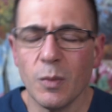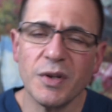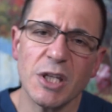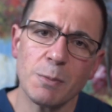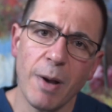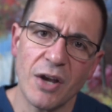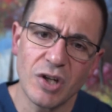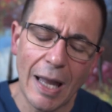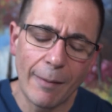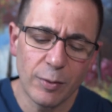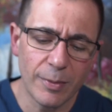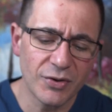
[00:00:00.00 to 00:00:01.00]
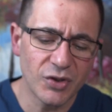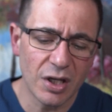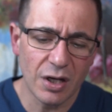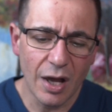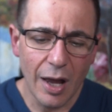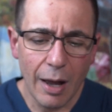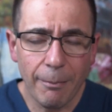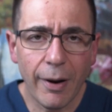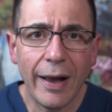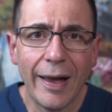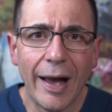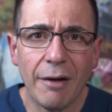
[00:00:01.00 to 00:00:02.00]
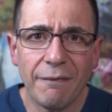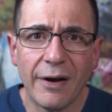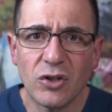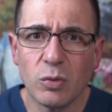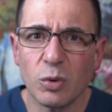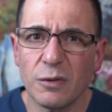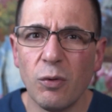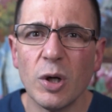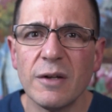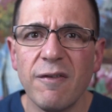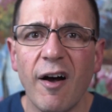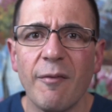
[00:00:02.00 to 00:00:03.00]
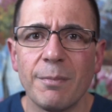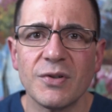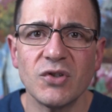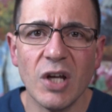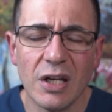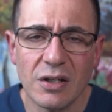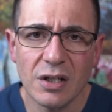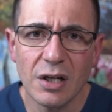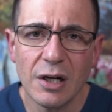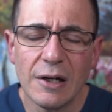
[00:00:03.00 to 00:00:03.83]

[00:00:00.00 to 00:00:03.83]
When this patient came to me and said, "My heart function was 45%,